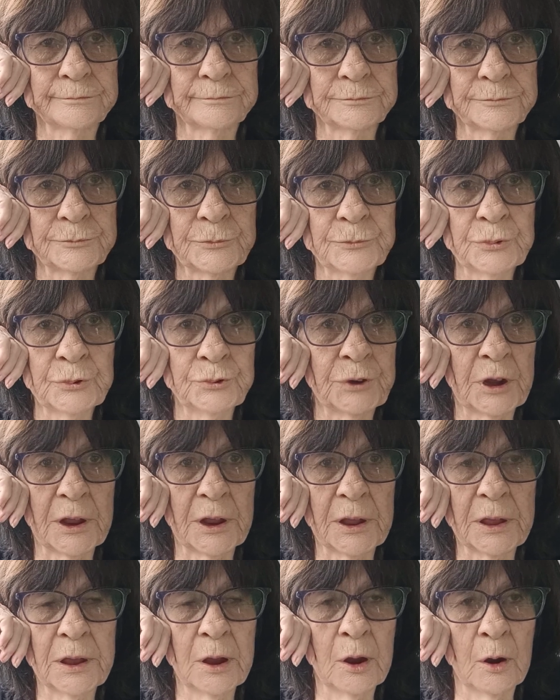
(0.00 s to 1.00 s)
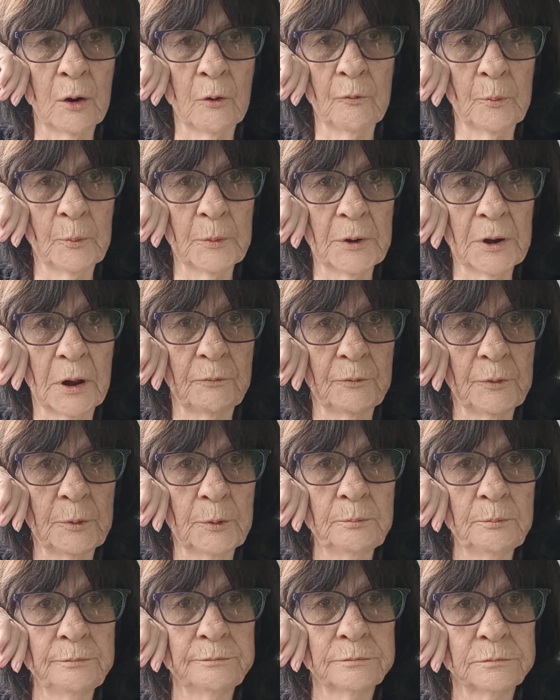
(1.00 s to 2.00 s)
just take care of them and love
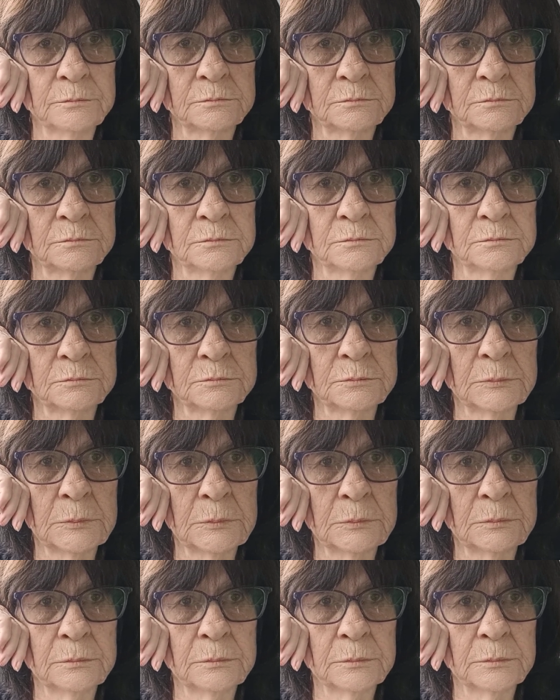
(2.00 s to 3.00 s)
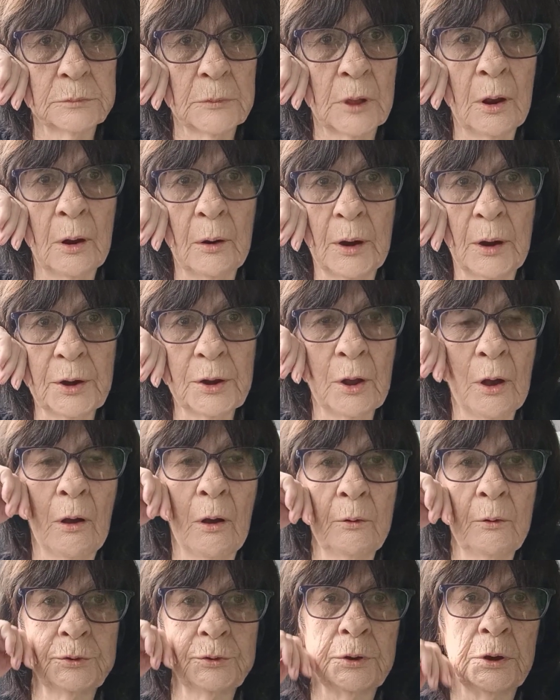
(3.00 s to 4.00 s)
them. All right,
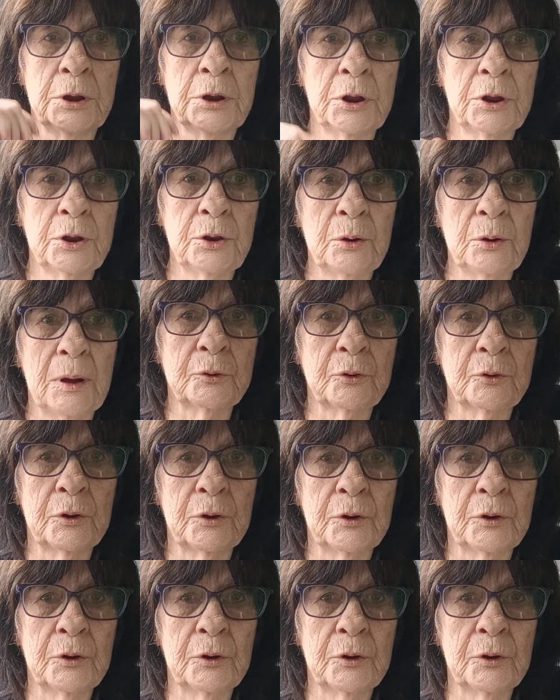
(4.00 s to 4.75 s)
y'all. You have a great